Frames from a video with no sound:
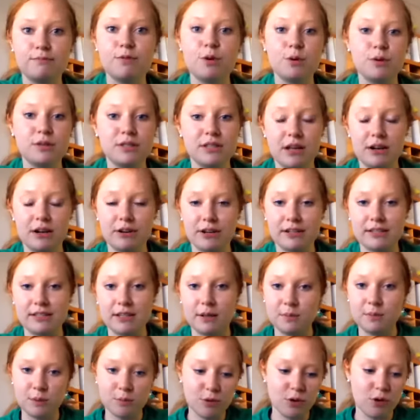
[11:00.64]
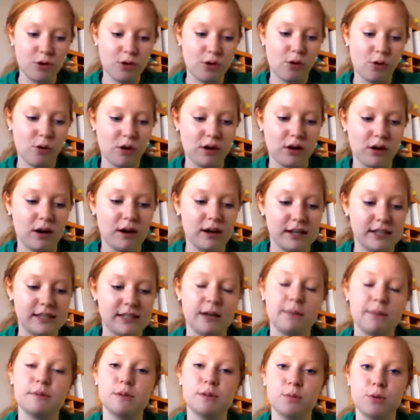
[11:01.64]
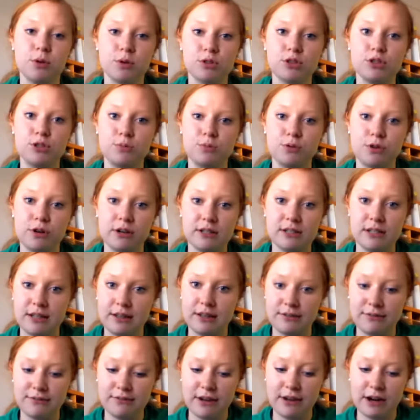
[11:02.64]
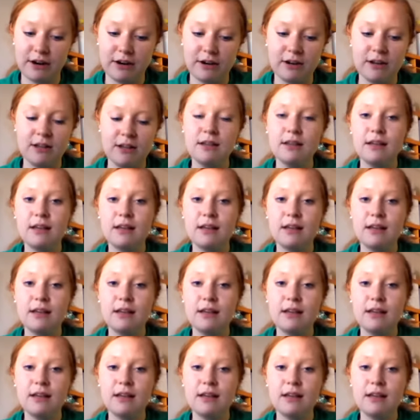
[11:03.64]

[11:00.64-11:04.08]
foods that are acceptable or unacceptable to bring to the fair,